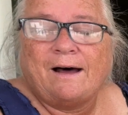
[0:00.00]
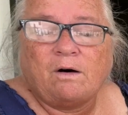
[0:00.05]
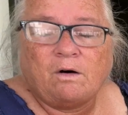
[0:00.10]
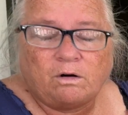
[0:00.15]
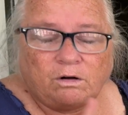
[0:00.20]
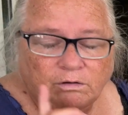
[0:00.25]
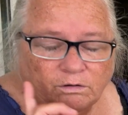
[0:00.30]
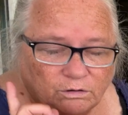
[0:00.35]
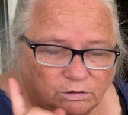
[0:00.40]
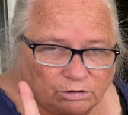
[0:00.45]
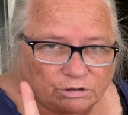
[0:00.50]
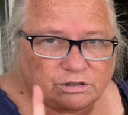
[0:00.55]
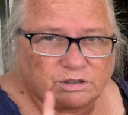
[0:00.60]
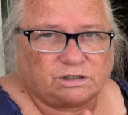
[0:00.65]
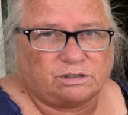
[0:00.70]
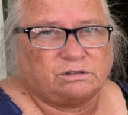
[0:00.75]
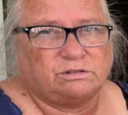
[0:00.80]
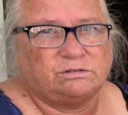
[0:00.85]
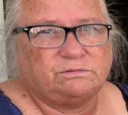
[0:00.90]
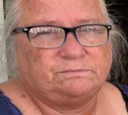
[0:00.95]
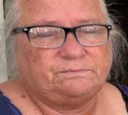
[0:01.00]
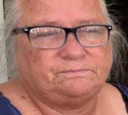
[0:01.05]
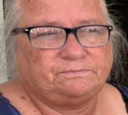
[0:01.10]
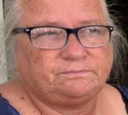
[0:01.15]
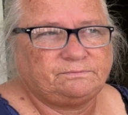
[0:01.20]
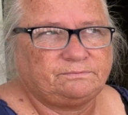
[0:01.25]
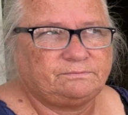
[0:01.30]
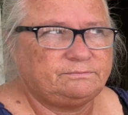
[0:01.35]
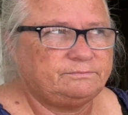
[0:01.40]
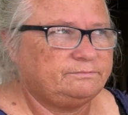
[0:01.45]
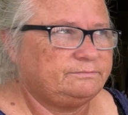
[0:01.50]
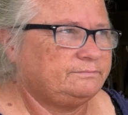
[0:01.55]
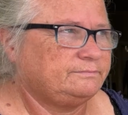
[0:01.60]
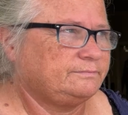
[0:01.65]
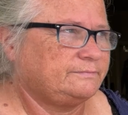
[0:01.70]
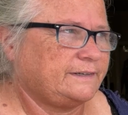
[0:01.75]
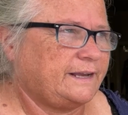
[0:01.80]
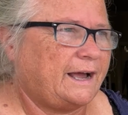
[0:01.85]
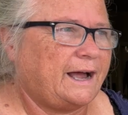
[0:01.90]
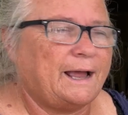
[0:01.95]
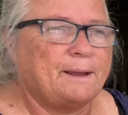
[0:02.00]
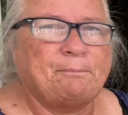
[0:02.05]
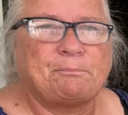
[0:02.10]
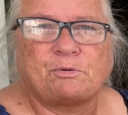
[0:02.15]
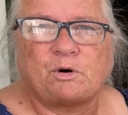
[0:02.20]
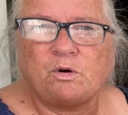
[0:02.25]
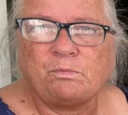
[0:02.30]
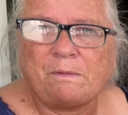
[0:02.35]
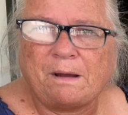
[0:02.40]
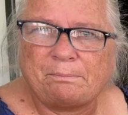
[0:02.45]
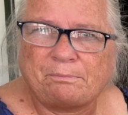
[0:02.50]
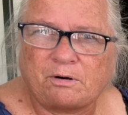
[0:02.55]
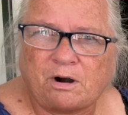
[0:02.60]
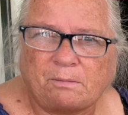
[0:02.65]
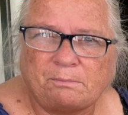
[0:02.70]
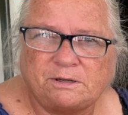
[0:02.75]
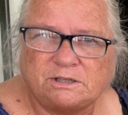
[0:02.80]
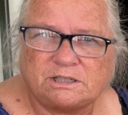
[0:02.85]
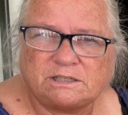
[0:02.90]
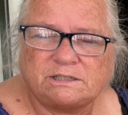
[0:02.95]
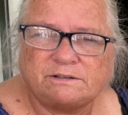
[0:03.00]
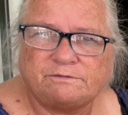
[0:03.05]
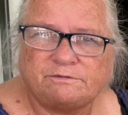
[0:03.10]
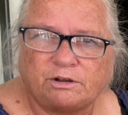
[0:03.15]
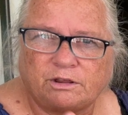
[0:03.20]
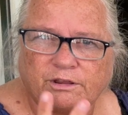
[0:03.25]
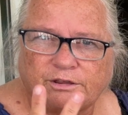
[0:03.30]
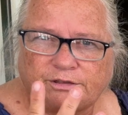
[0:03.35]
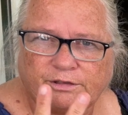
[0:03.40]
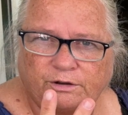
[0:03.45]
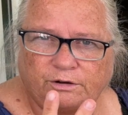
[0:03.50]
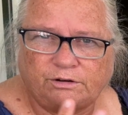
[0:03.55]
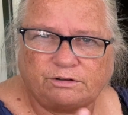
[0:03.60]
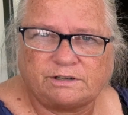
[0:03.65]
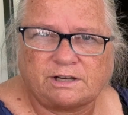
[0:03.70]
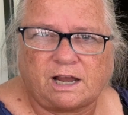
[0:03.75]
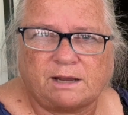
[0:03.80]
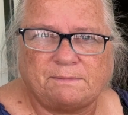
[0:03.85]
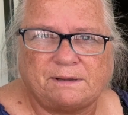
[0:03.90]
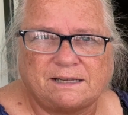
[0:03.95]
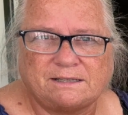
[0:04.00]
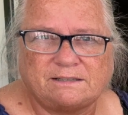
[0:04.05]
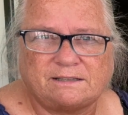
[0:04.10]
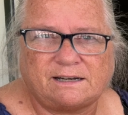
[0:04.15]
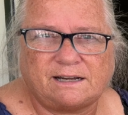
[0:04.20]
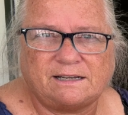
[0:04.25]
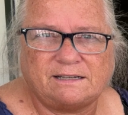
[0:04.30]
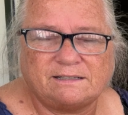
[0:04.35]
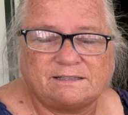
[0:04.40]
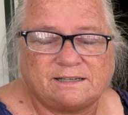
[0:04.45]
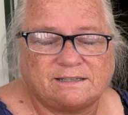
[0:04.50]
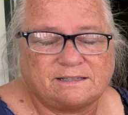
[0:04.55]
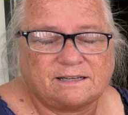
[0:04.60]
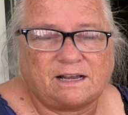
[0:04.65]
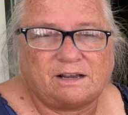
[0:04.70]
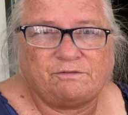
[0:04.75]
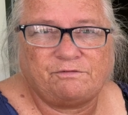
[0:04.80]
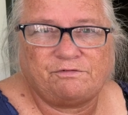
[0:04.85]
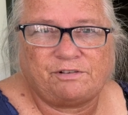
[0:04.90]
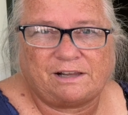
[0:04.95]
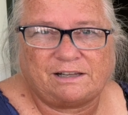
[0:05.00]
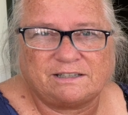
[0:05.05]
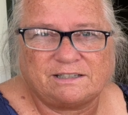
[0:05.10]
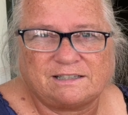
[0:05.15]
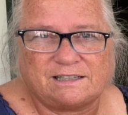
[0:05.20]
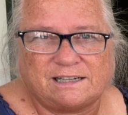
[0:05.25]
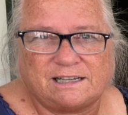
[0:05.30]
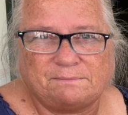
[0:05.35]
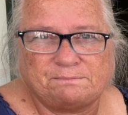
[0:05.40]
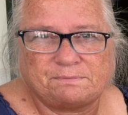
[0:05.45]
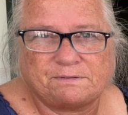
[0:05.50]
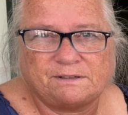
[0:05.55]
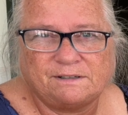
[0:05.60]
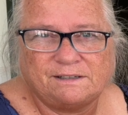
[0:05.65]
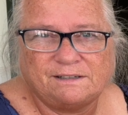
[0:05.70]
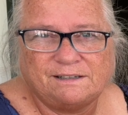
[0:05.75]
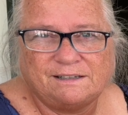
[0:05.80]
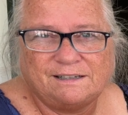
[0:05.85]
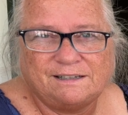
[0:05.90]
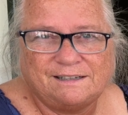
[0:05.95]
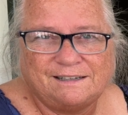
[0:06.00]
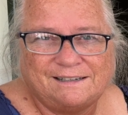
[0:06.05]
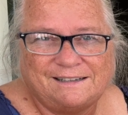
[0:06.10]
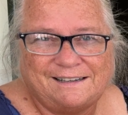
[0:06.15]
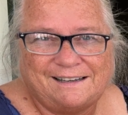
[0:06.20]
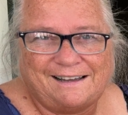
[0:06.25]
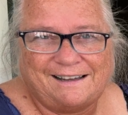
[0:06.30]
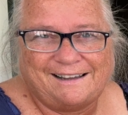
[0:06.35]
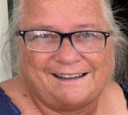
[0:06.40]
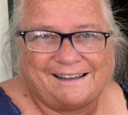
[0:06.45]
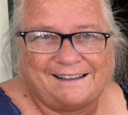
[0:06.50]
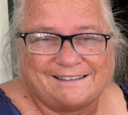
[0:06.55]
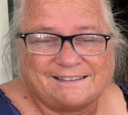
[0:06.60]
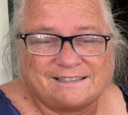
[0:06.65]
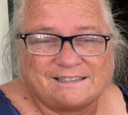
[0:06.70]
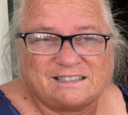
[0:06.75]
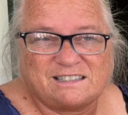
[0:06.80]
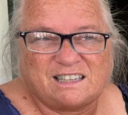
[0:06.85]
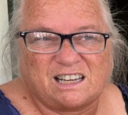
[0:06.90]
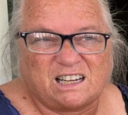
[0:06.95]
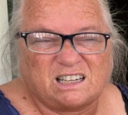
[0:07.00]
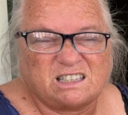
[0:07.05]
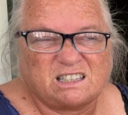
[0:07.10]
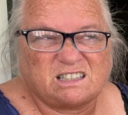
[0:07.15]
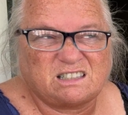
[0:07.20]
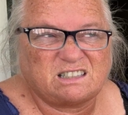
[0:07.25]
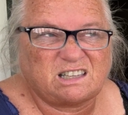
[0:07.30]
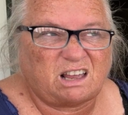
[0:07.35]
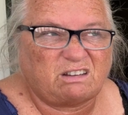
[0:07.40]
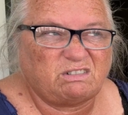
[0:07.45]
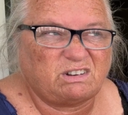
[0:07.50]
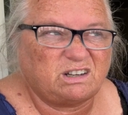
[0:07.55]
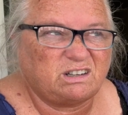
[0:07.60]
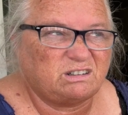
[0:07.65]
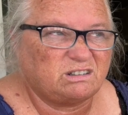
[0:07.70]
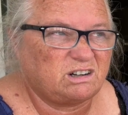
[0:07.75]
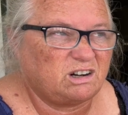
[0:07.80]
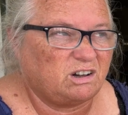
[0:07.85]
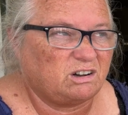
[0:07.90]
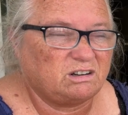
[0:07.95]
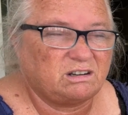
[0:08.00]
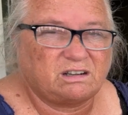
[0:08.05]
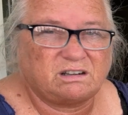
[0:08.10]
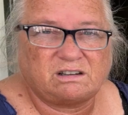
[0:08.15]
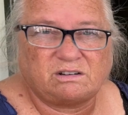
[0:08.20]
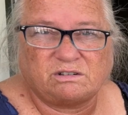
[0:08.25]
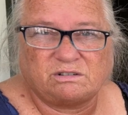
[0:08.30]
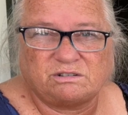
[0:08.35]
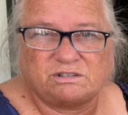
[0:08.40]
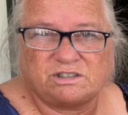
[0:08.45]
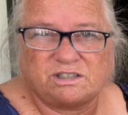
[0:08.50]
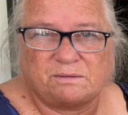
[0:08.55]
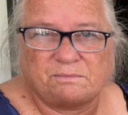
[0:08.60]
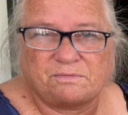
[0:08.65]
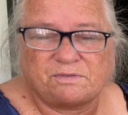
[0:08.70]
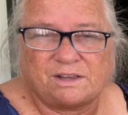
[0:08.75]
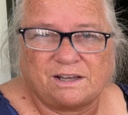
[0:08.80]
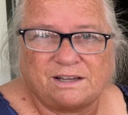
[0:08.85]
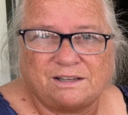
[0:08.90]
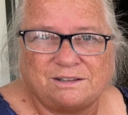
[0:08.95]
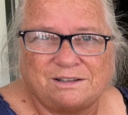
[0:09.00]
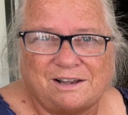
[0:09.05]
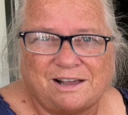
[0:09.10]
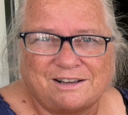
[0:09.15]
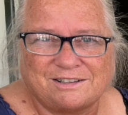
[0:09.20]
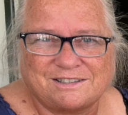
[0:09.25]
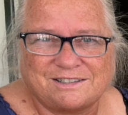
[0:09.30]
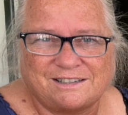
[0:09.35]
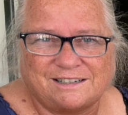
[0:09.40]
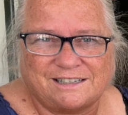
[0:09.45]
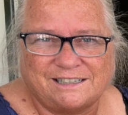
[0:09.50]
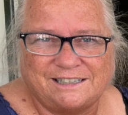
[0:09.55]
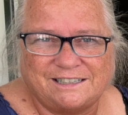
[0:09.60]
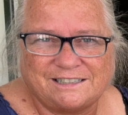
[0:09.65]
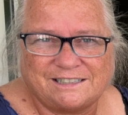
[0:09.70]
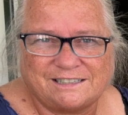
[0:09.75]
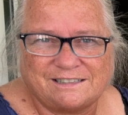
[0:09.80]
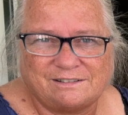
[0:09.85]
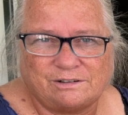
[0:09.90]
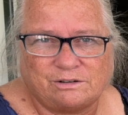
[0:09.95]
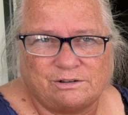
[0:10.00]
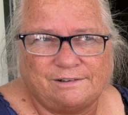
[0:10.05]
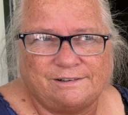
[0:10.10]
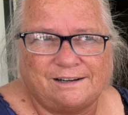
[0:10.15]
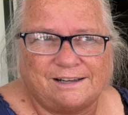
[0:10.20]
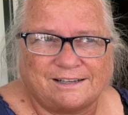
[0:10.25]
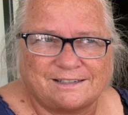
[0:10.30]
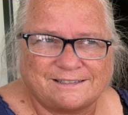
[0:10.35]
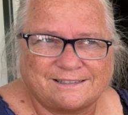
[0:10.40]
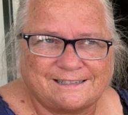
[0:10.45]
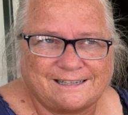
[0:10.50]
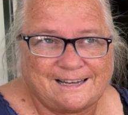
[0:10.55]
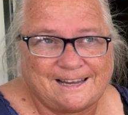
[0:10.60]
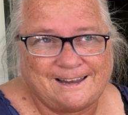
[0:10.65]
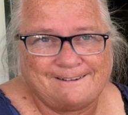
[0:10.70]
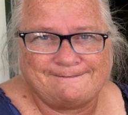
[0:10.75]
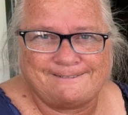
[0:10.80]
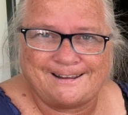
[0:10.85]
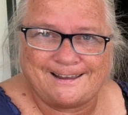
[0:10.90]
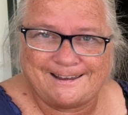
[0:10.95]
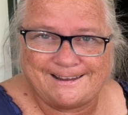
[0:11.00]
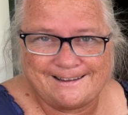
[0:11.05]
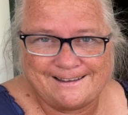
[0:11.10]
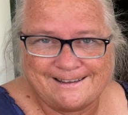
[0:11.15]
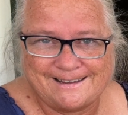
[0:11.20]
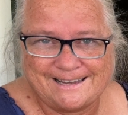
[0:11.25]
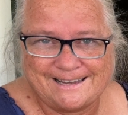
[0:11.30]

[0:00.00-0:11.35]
Also, I broke my promise for the 3rd time yesterday, since I fell asleep at 6-7 o'clock or something last night or last evening.